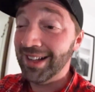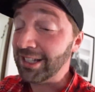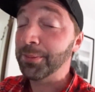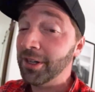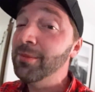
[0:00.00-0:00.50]

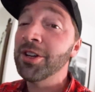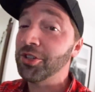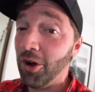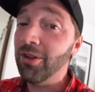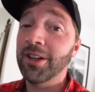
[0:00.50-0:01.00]
that's pretty
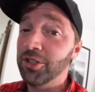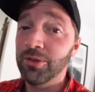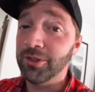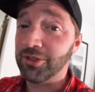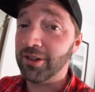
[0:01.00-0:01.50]
much all I
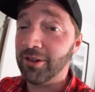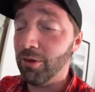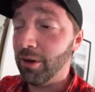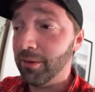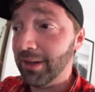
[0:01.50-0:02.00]
do is try to
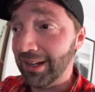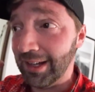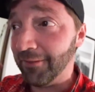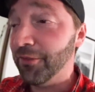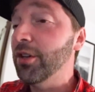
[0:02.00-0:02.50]
go out
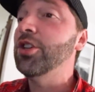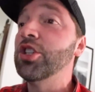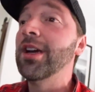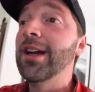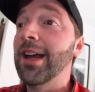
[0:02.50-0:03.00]
and get
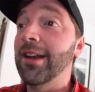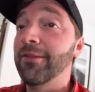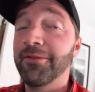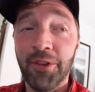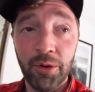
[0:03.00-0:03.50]
footage
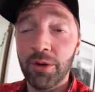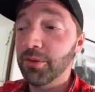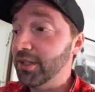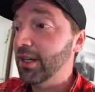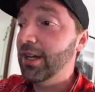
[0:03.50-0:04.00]
and
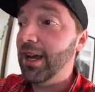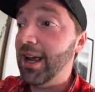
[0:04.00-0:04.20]
photos